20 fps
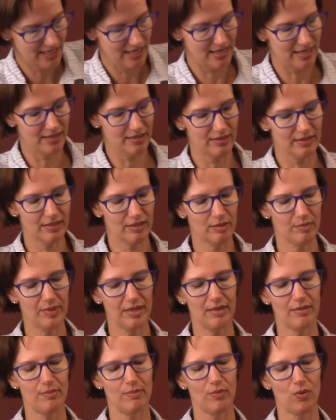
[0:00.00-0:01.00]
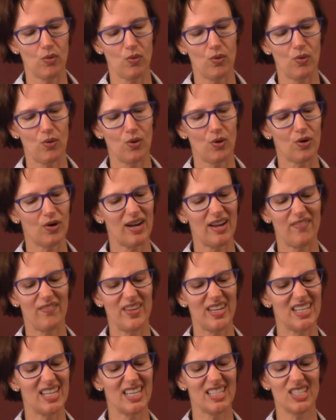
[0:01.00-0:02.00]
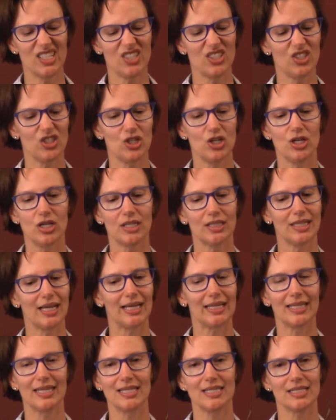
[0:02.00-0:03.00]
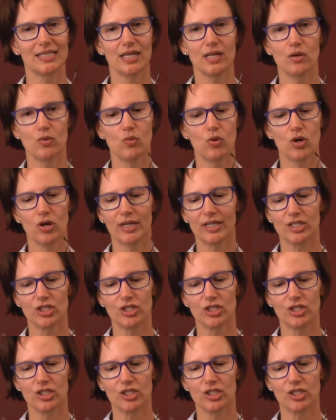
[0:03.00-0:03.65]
in a little bit more. If it doesn't look like it's going to work,